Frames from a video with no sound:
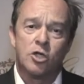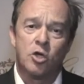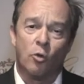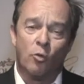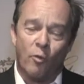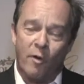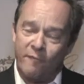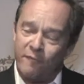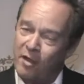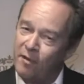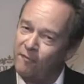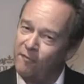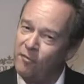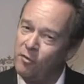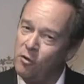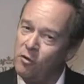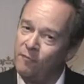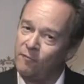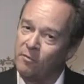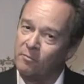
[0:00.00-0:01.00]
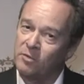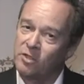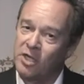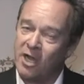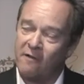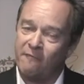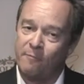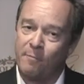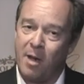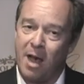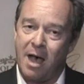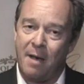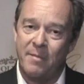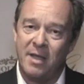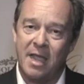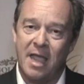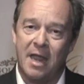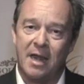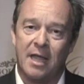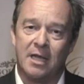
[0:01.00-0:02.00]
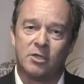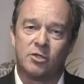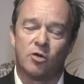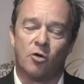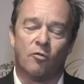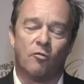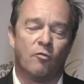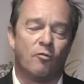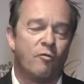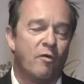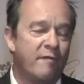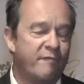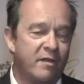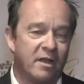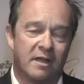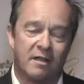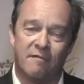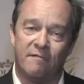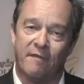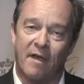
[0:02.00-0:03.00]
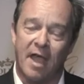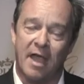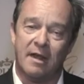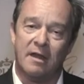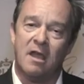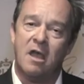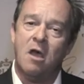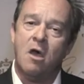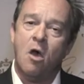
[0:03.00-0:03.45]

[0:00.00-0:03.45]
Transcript: Terrific food from Chef Bobby and a terrific event,